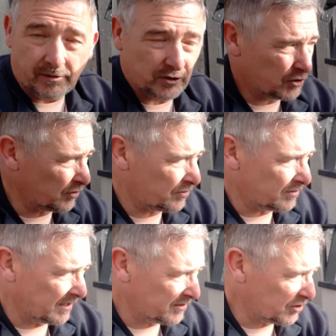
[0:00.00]
I just took
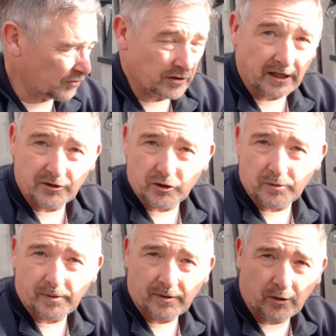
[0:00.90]
that, as you saw earlier, I took
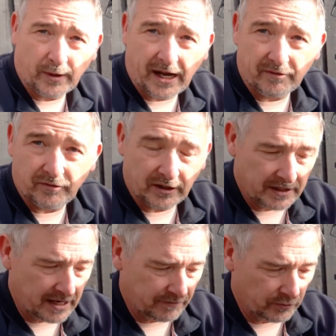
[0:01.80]
a quick handful in
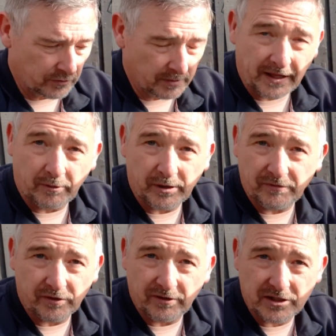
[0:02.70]
there for them, but that'll be
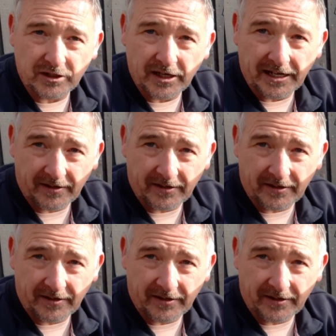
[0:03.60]
it for the rest of the day now.